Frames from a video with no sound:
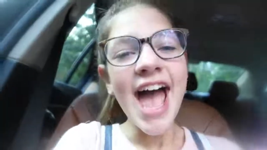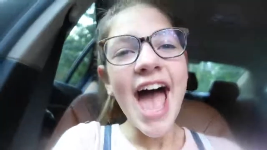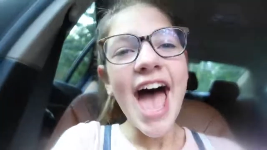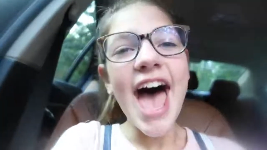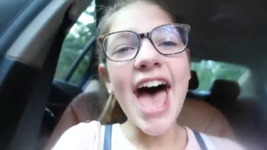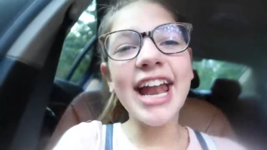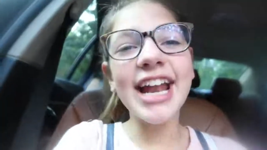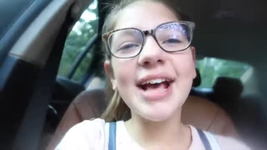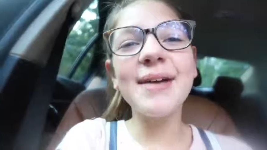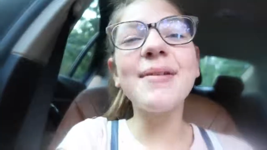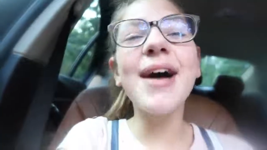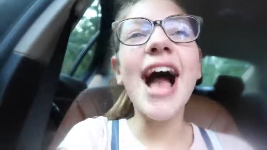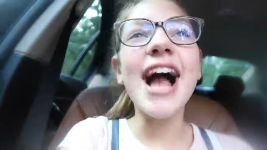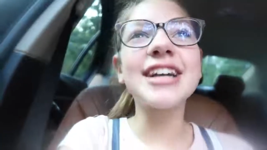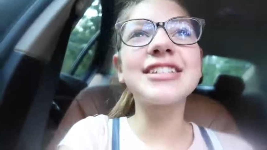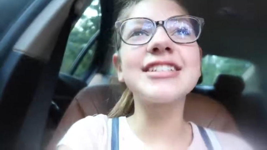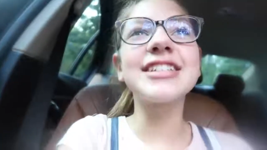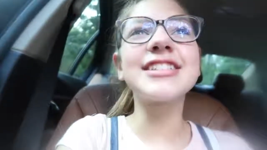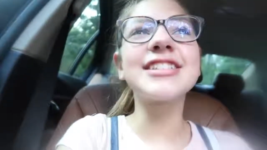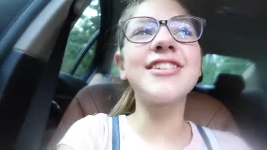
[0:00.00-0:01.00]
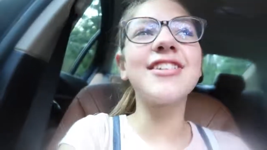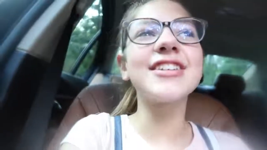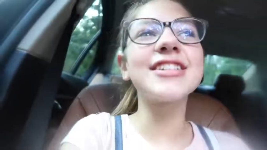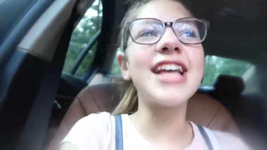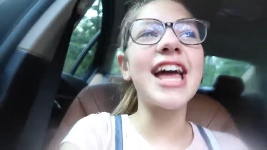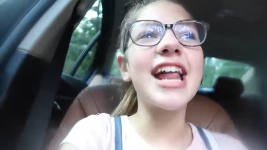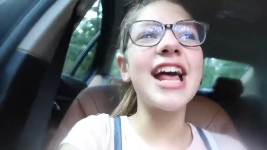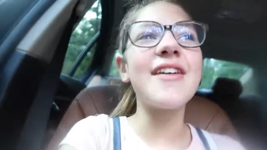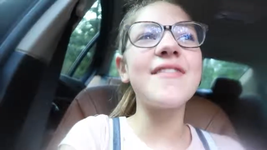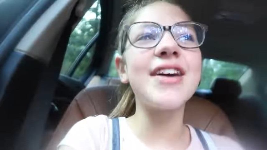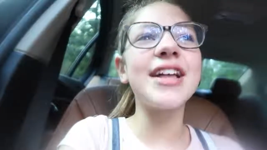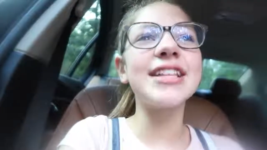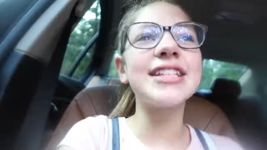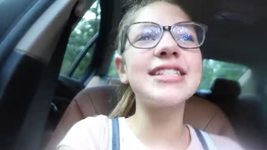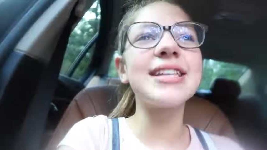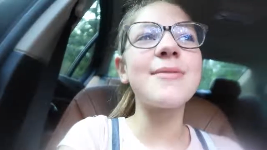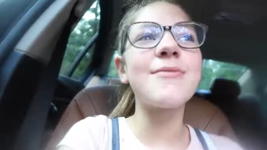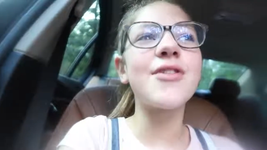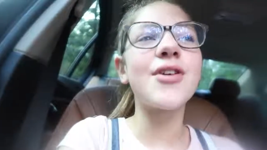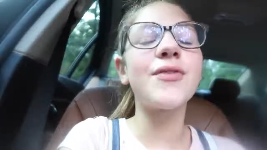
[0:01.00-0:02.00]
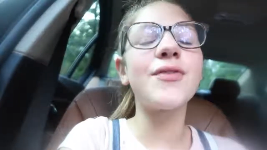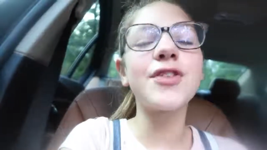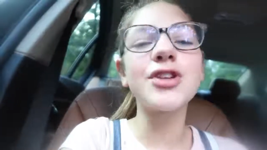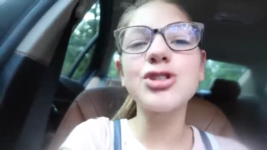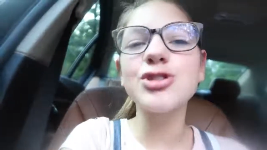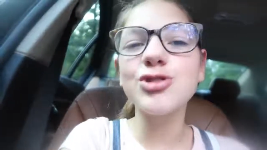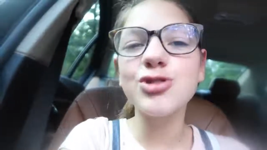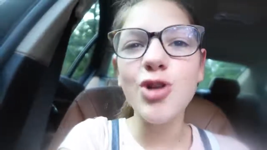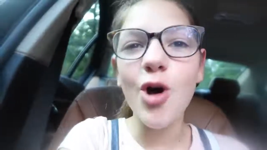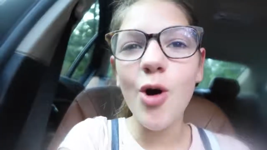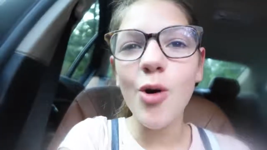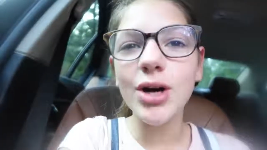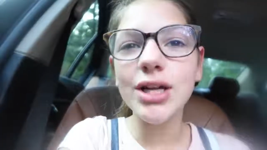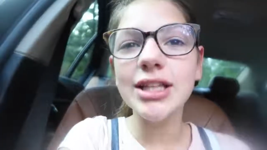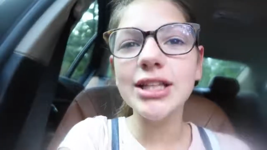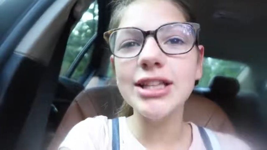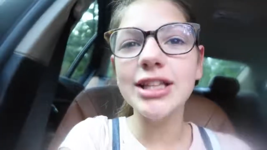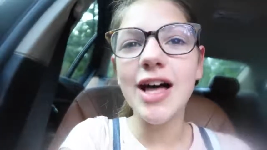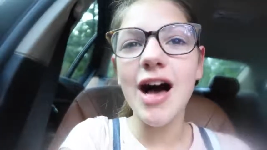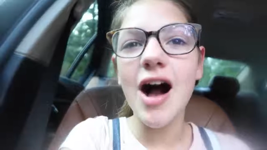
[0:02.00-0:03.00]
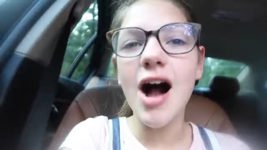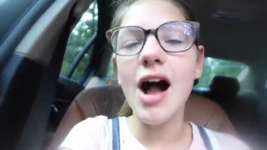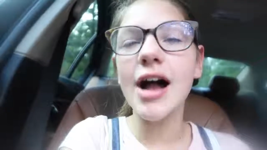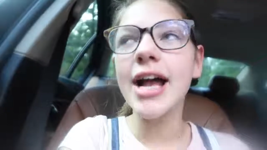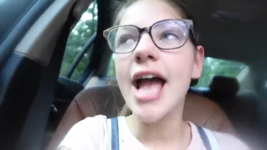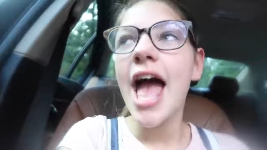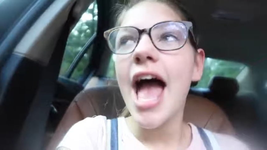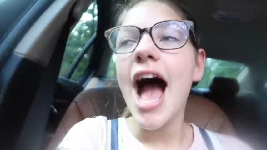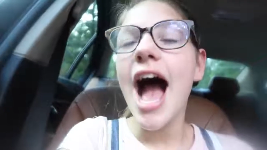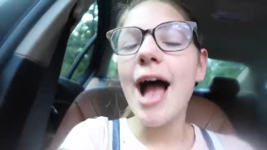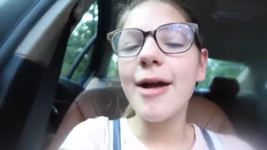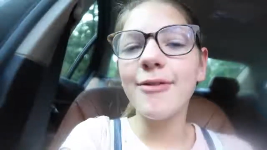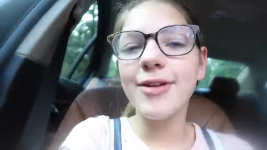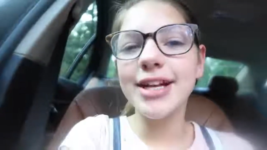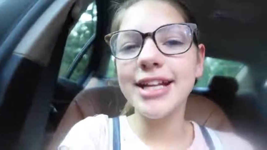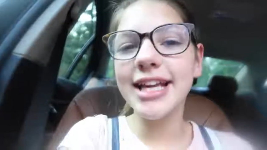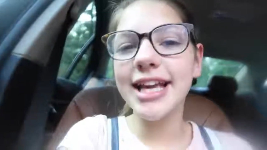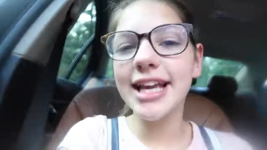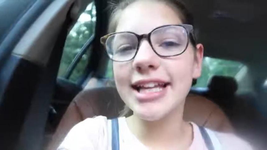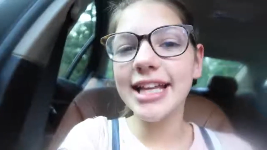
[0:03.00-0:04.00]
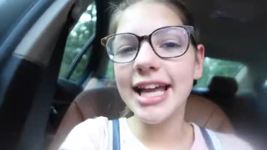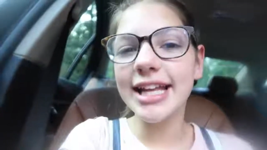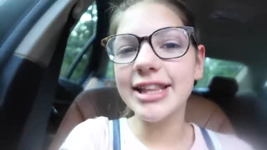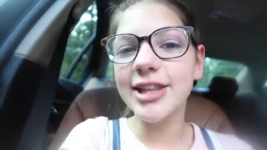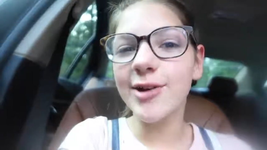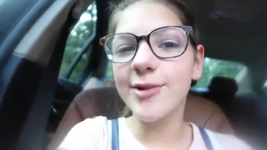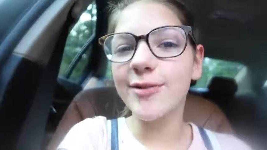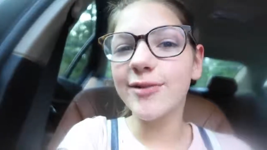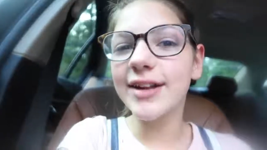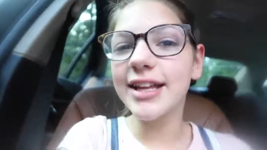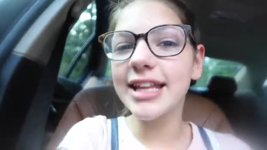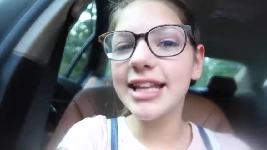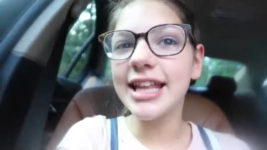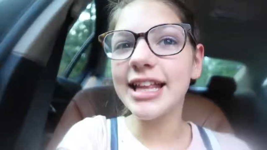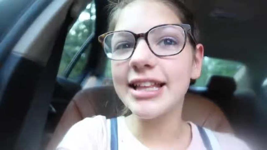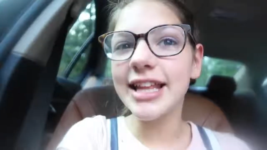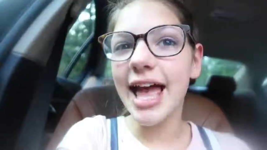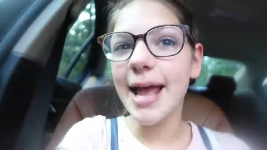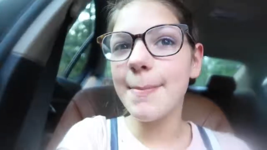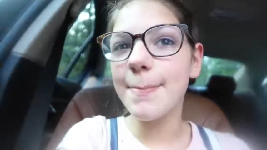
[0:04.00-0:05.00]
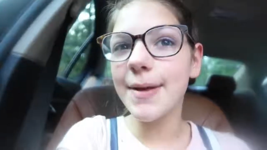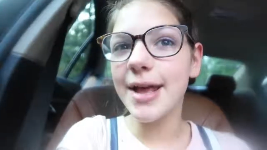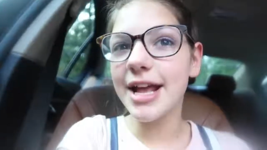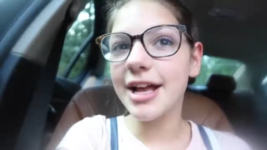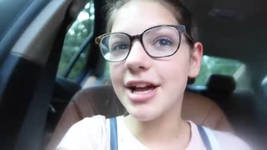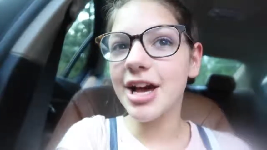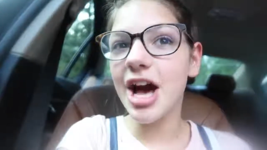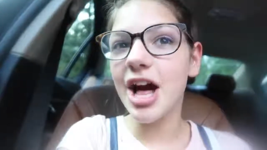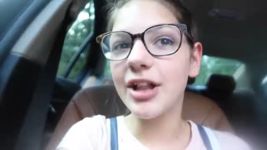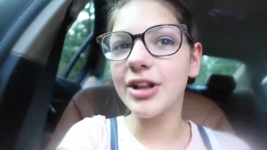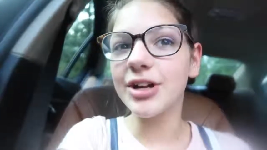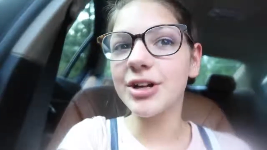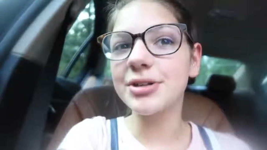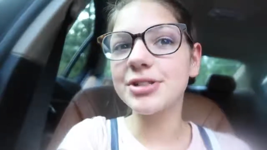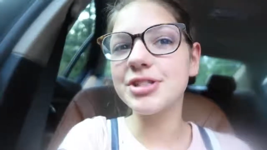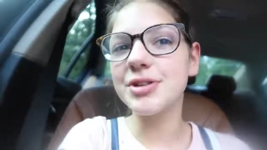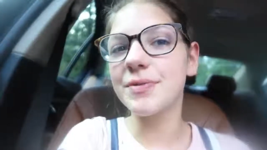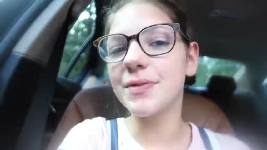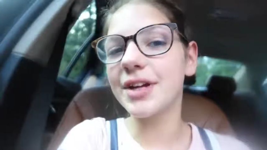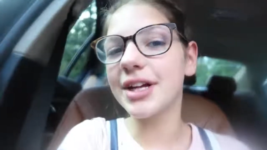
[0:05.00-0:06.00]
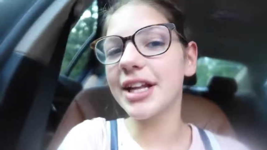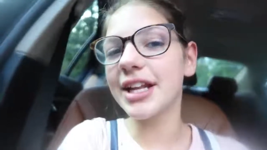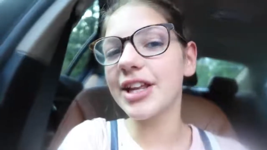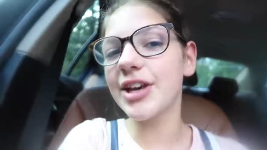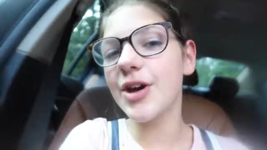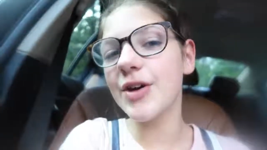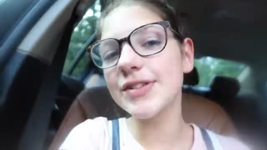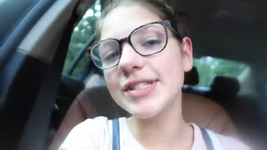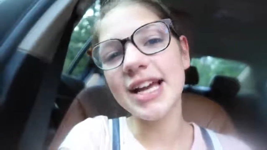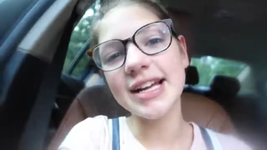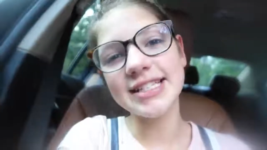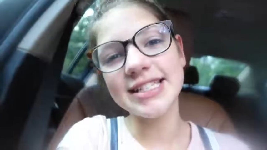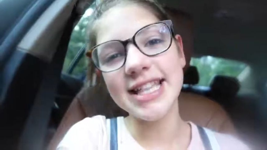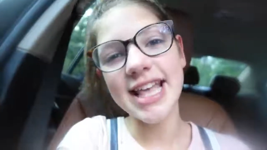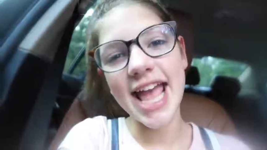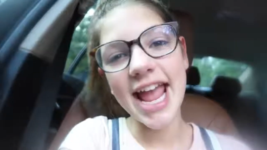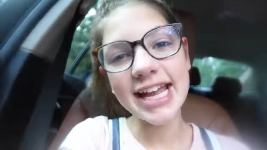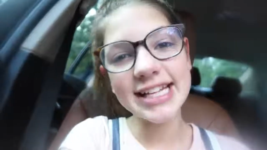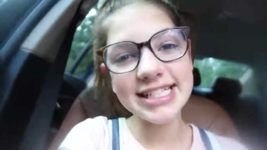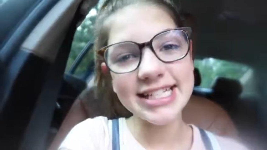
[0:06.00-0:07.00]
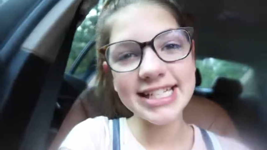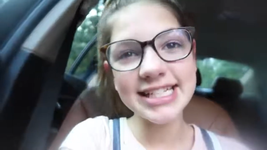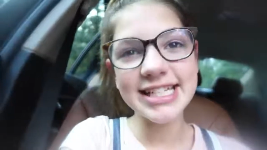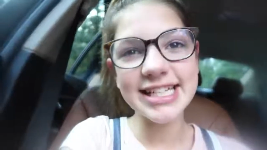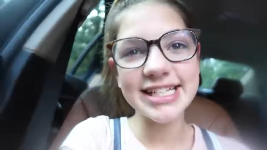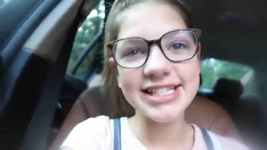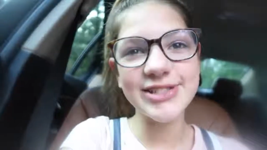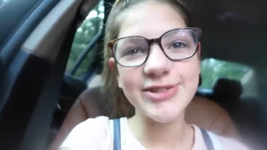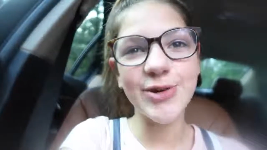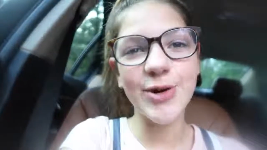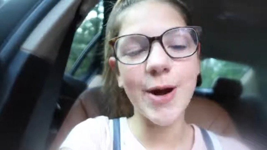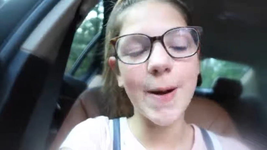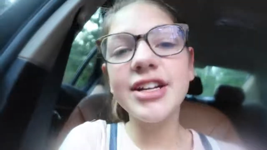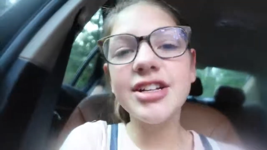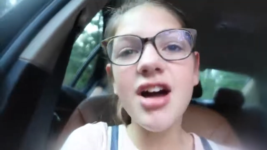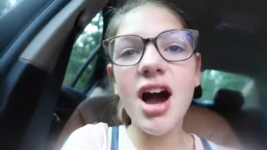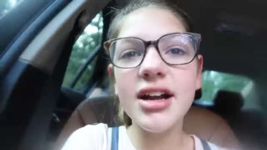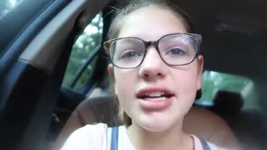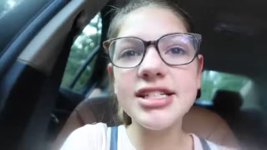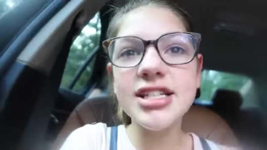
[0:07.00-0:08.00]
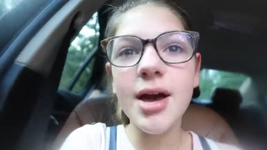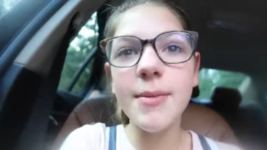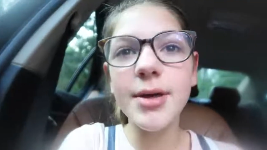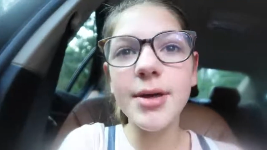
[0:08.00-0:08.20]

And I'm actually so excited. I've had the same phone for so long. I want to get like the really light pink color. So we're gonna go down to the AT&T store. VidCon is